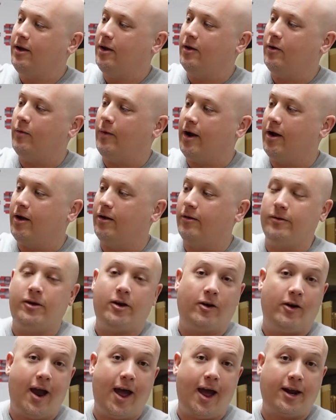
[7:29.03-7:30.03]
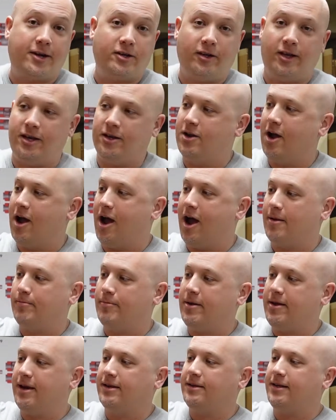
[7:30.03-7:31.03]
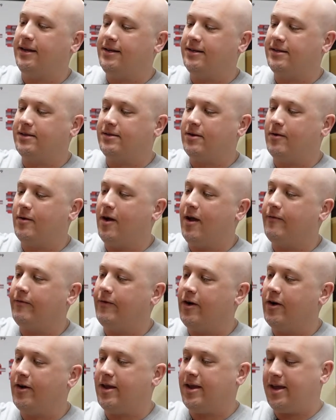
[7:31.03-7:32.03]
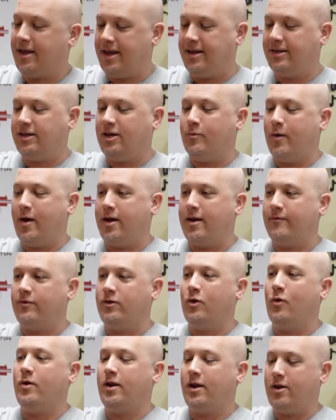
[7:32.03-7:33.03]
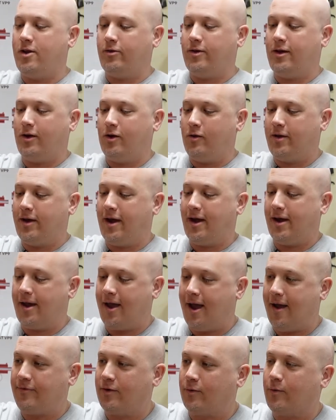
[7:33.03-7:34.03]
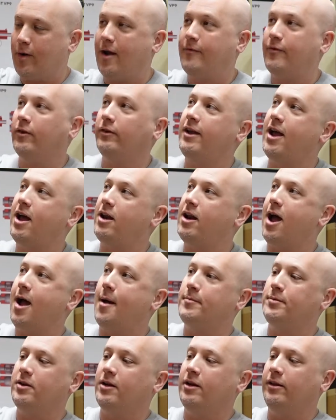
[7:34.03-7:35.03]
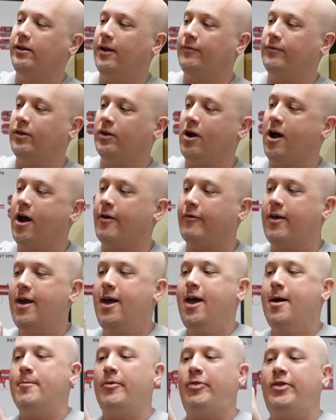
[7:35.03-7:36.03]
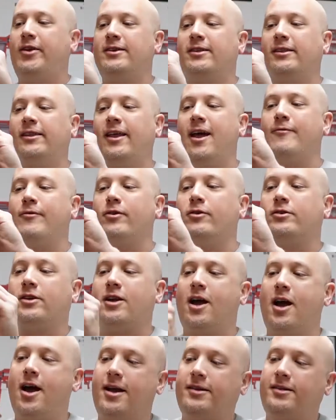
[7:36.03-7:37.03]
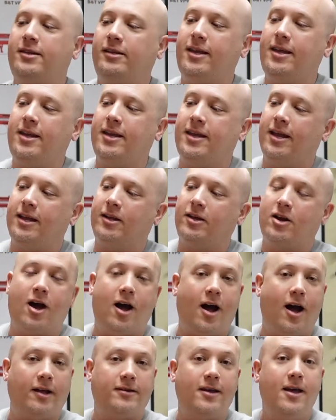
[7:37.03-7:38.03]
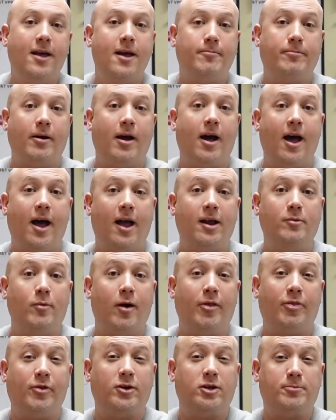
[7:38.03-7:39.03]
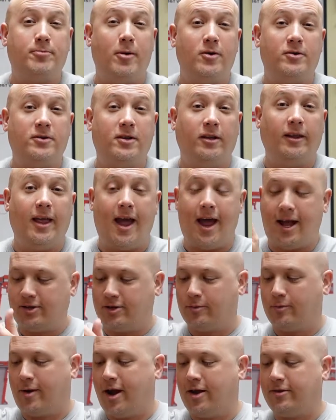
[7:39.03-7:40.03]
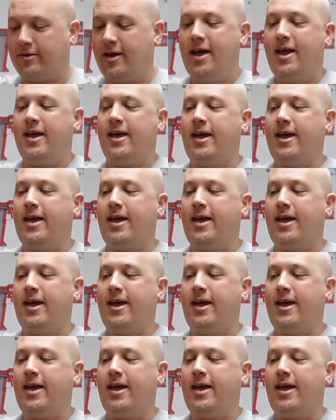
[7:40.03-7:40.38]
Well, you're actually not because this is a very easy way of doing it. You think, okay, I have the rifle down, I'm just gonna lift it off. But these levers constantly get caught behind what they're supposed to latch around.